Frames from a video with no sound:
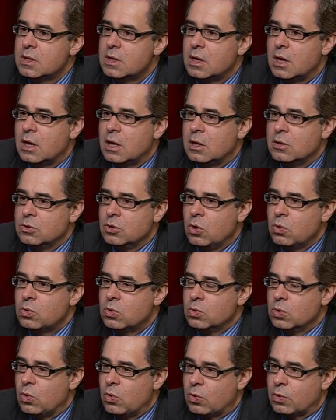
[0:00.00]
uh,
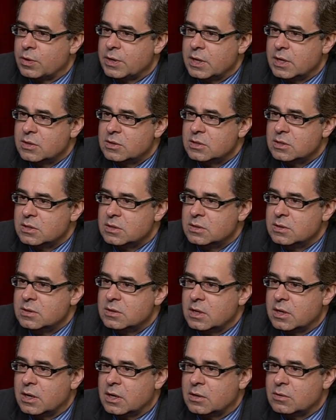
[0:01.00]
local oriented
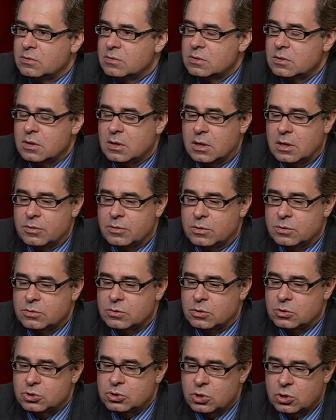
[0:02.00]
and uh, their,
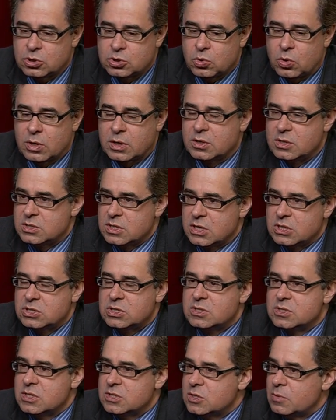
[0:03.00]
their church
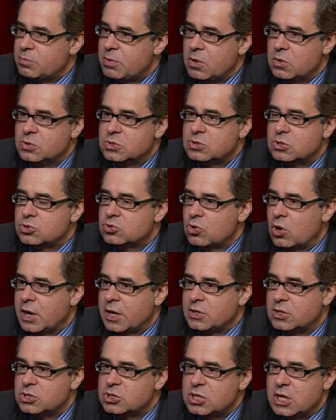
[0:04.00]
organizations as opposed to
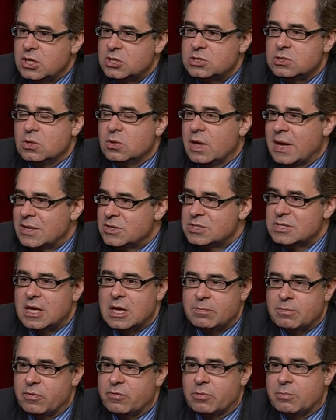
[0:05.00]
trying to change the
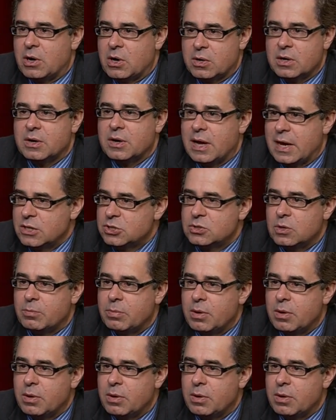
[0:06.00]
landscape of American national